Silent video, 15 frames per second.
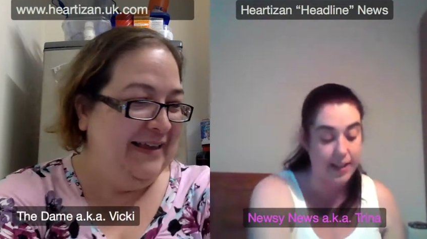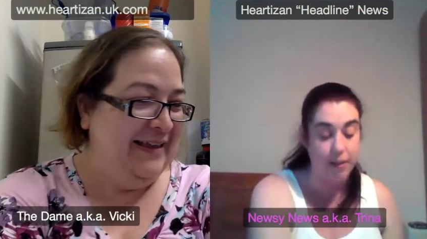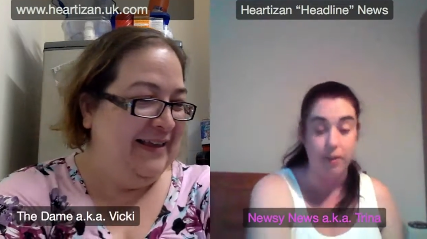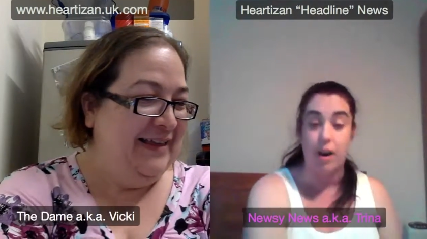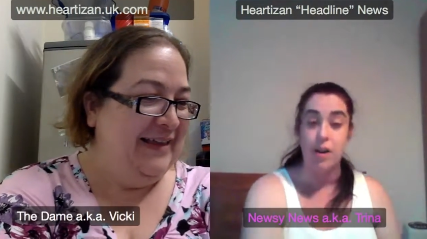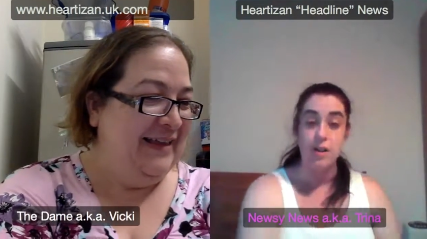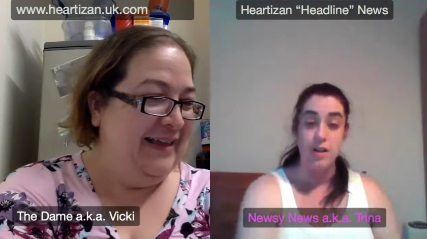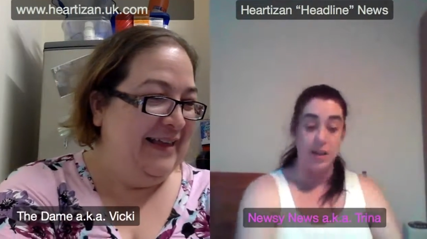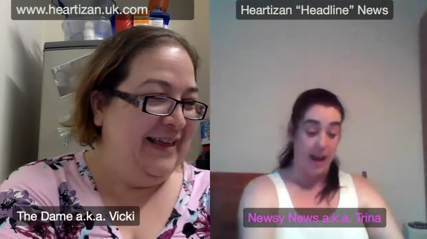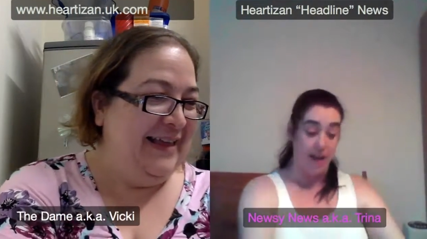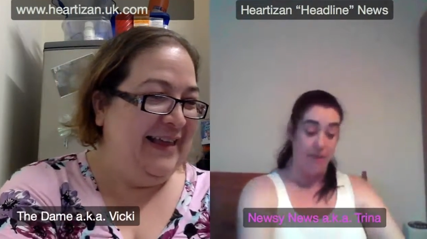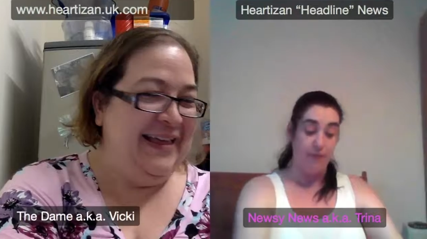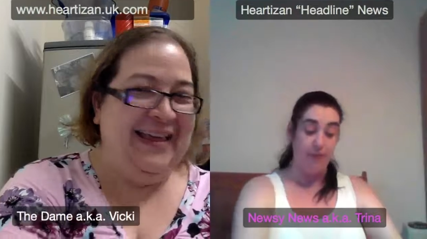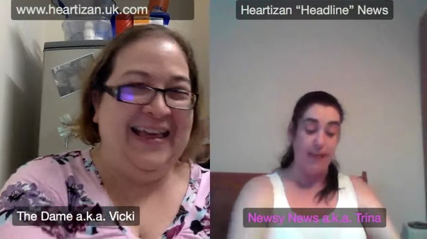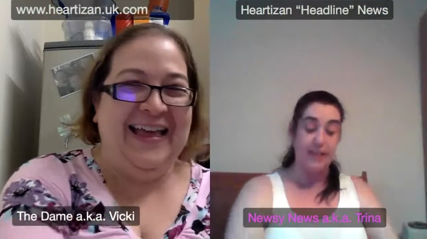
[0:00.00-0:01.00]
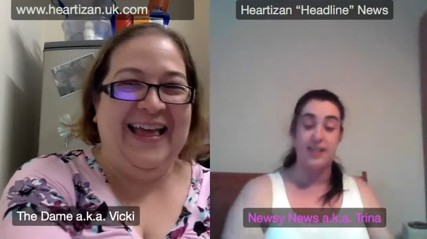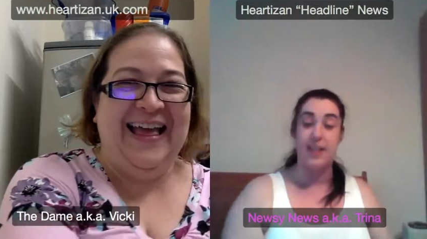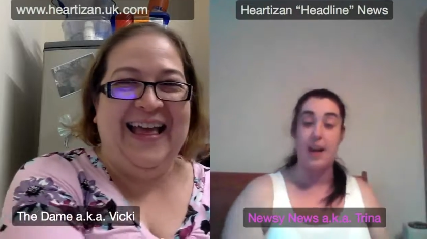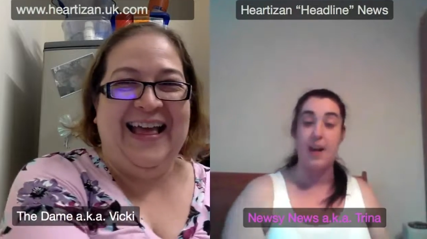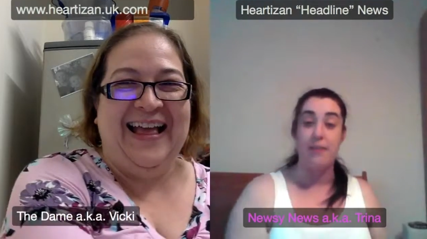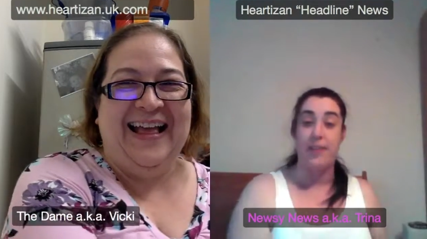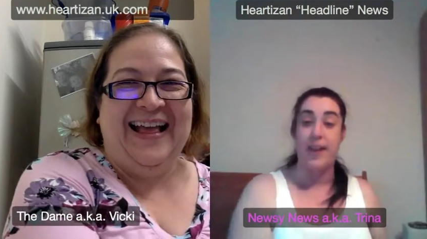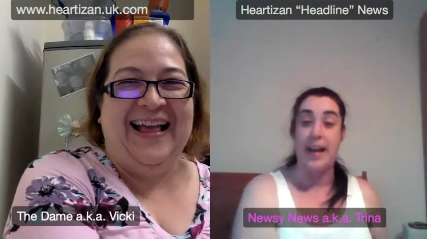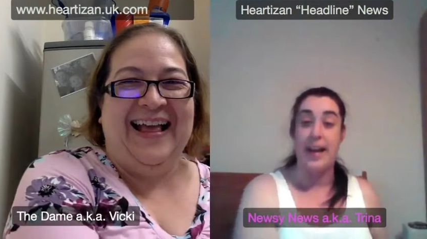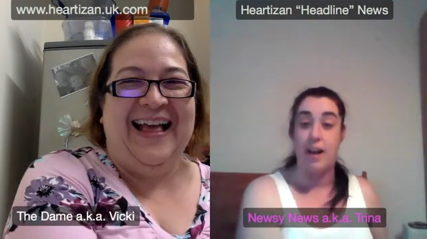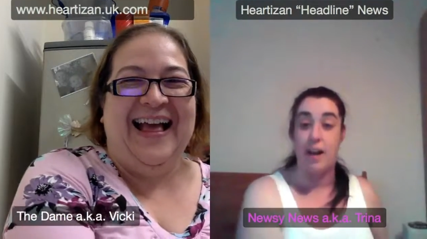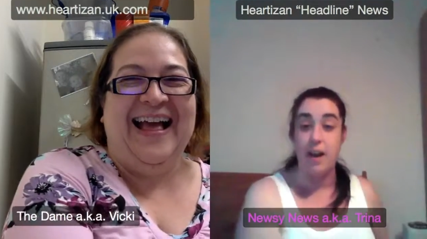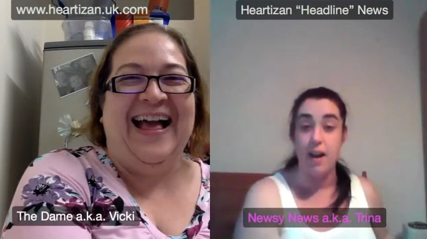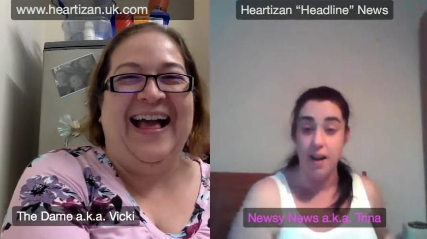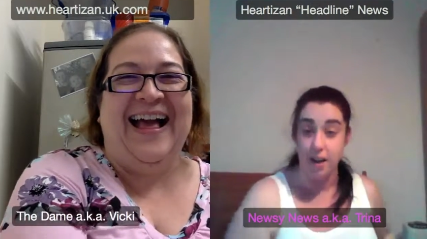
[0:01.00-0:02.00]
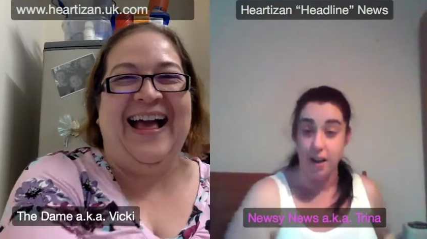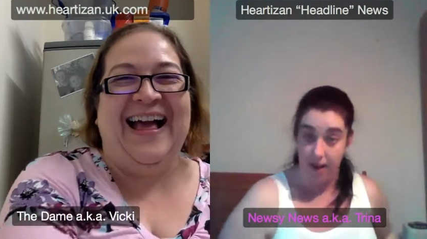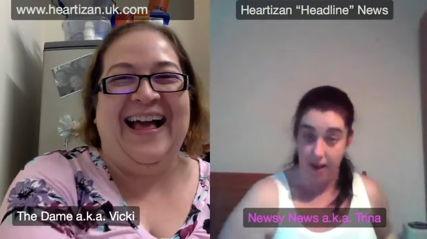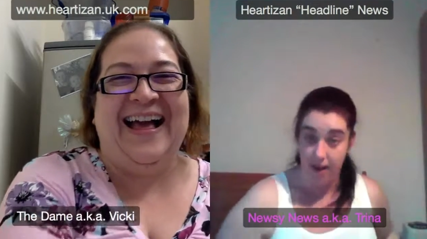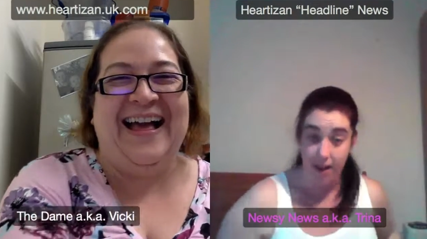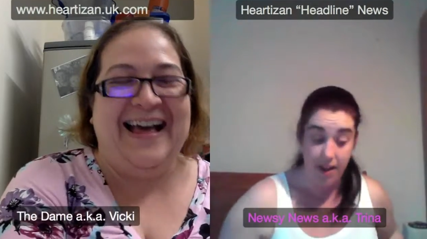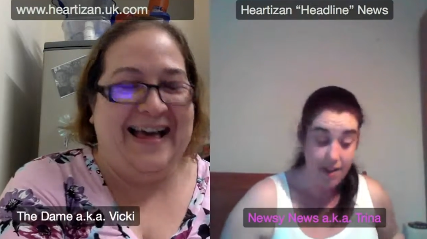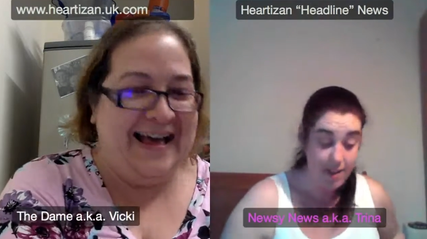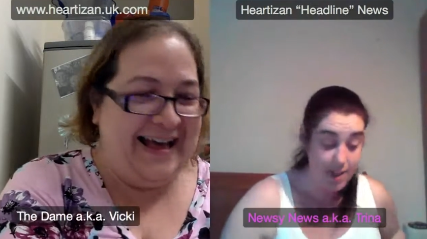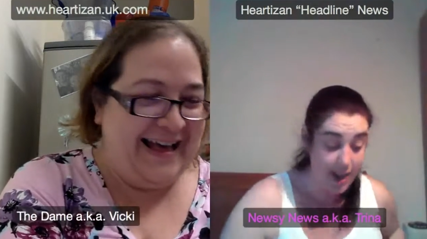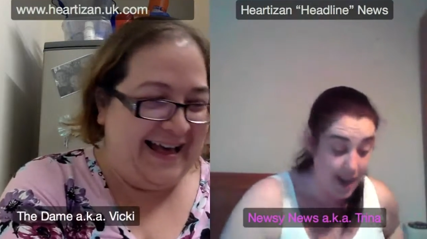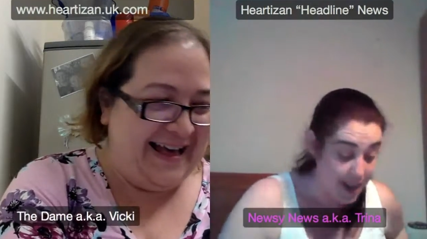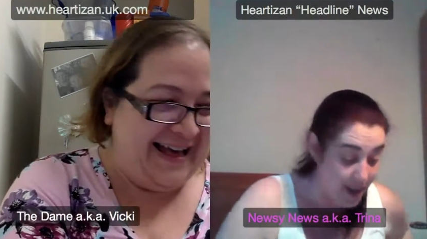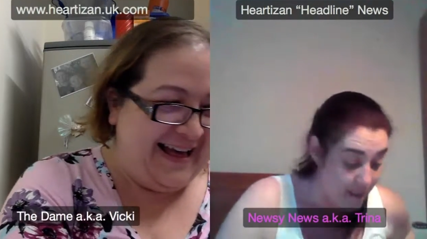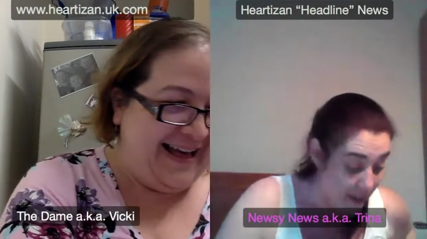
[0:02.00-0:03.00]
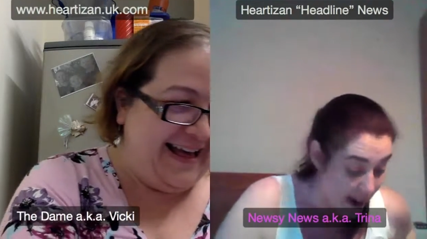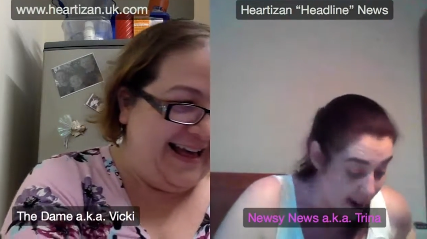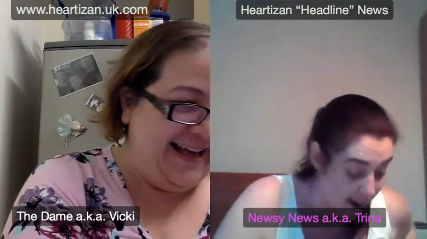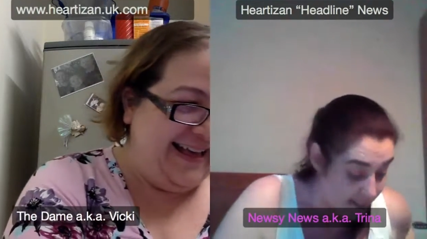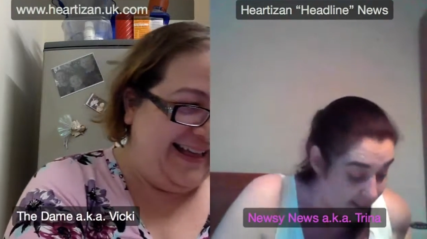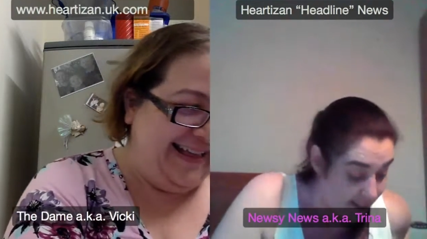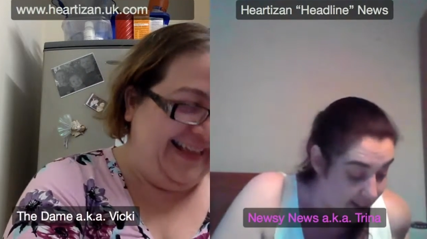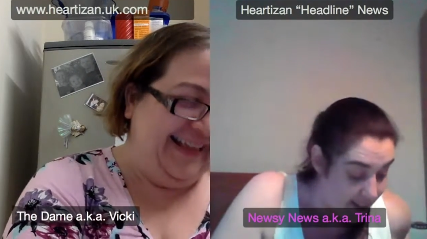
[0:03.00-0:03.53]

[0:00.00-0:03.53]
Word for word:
Speaker 1: Go on, get free stuff in. Eh? Get you out.